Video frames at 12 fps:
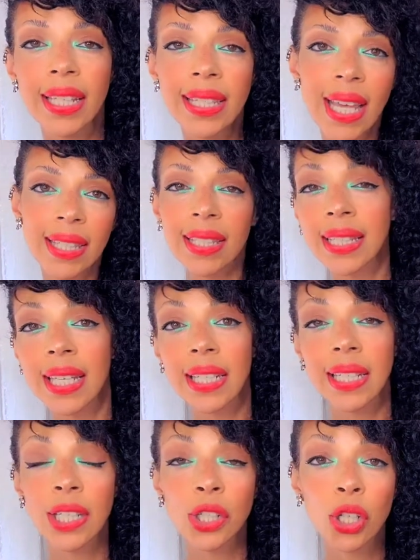This has a
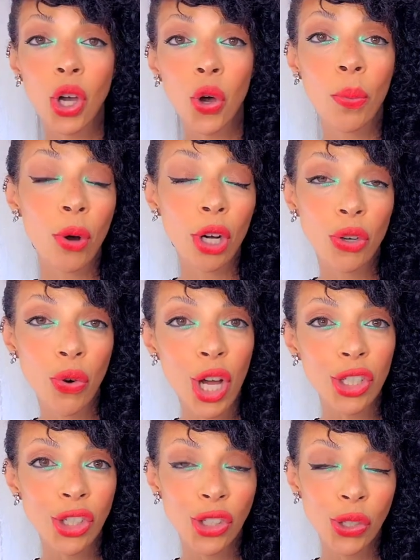tendency to go more
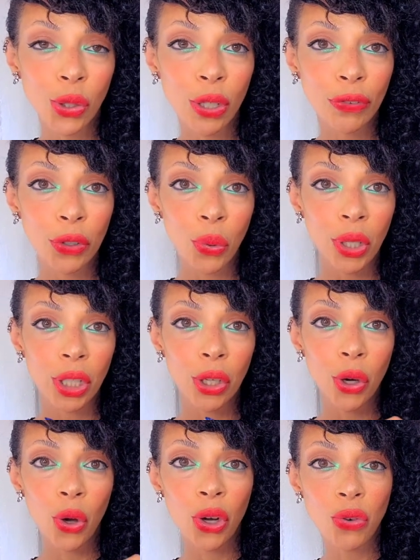grunge too if you want to
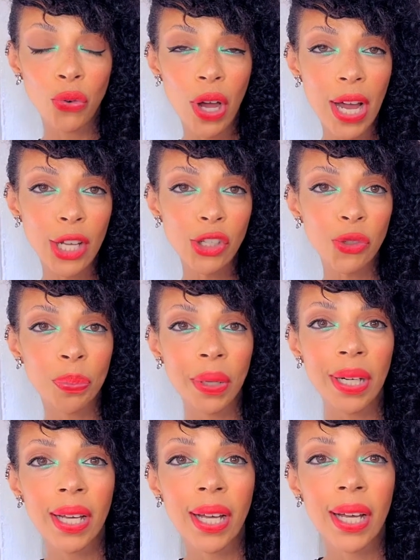go grunge,
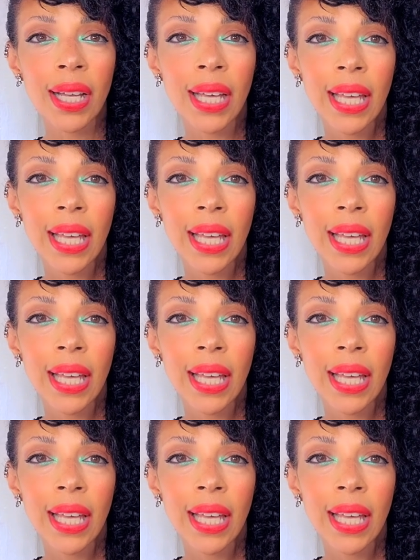but uh,